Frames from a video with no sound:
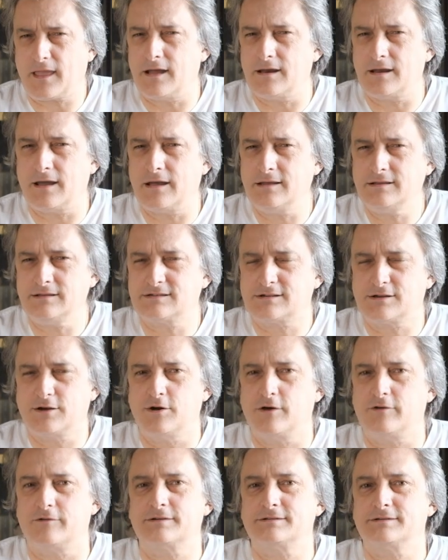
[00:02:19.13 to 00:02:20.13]
And I
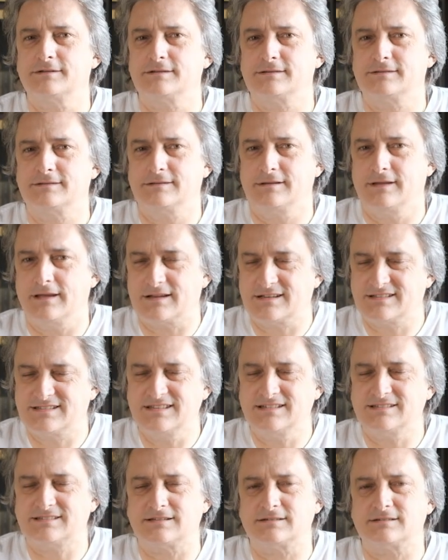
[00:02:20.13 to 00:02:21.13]
discovered the
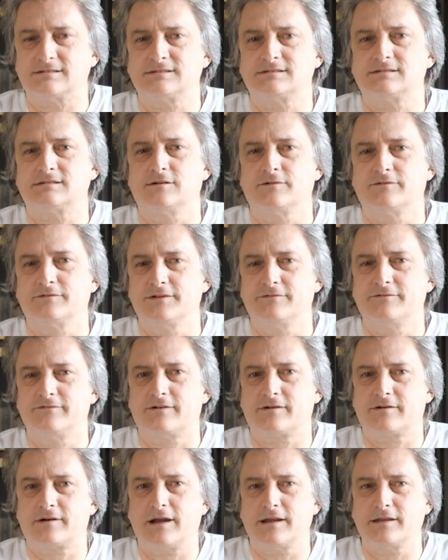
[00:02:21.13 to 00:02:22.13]
existence of the
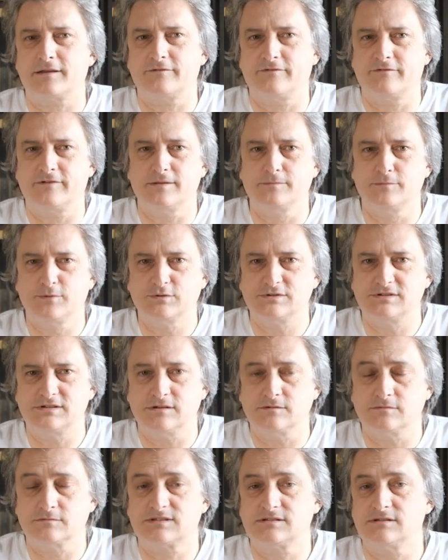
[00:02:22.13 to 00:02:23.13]
Ferrania Film
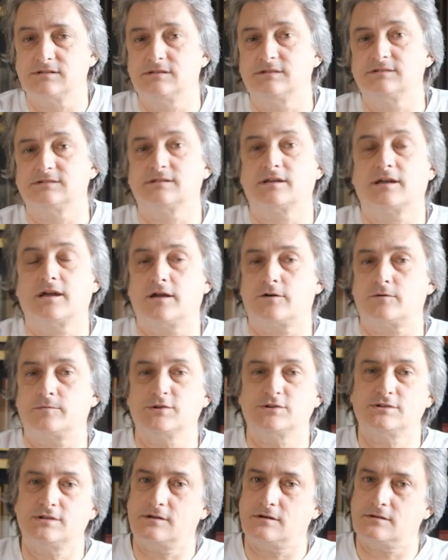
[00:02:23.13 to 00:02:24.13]
Museum, that is in Cairo
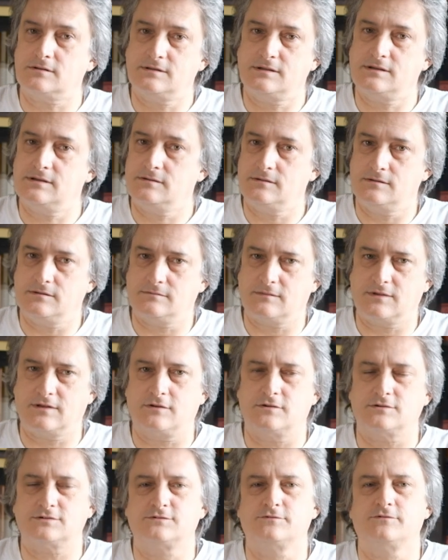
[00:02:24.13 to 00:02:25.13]
Montenotte,
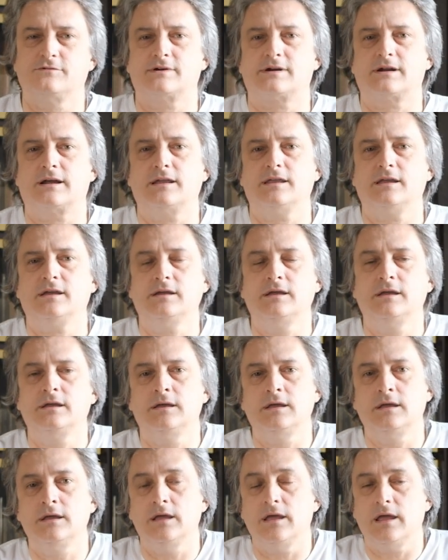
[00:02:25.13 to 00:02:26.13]
close to Ferrania.
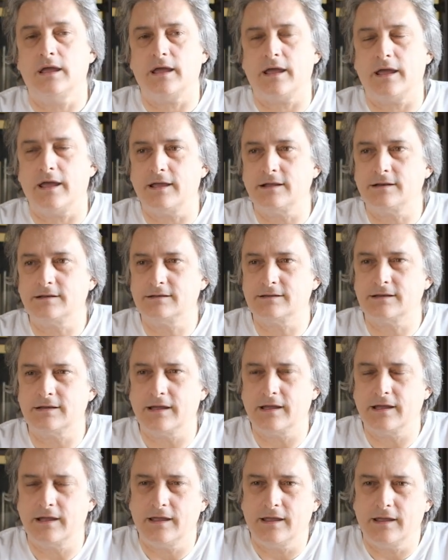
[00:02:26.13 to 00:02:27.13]
And
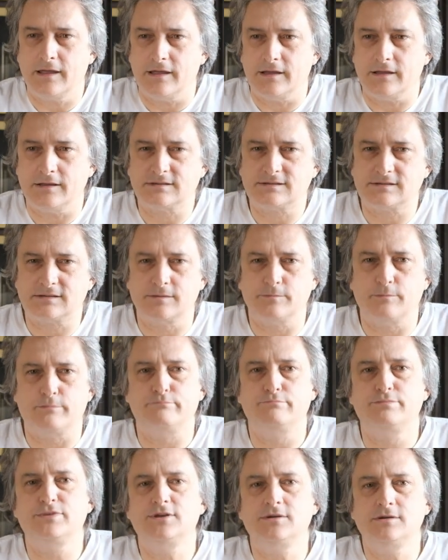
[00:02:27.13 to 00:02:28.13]
it's a
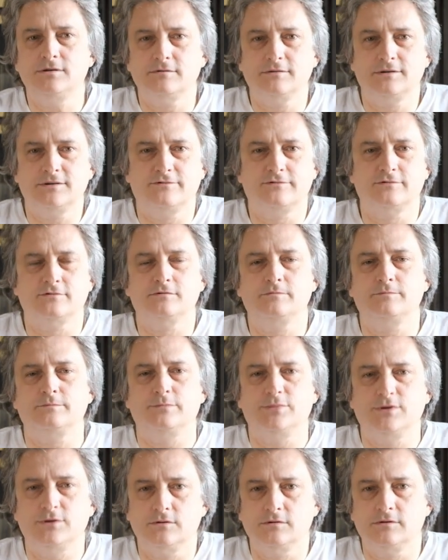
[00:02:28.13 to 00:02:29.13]
beautiful,
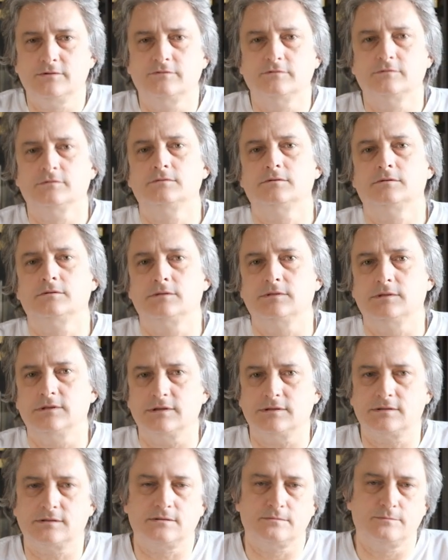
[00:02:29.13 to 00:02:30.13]
beautiful
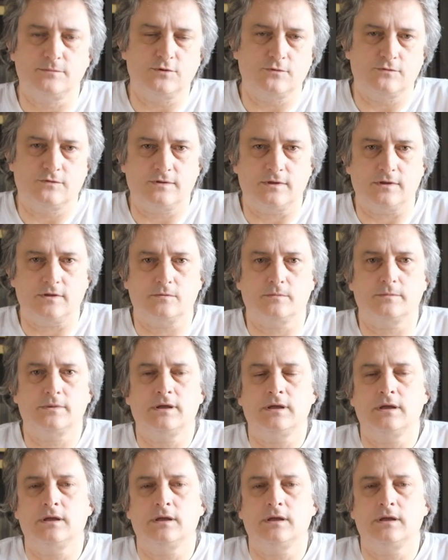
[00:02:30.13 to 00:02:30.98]
little museum.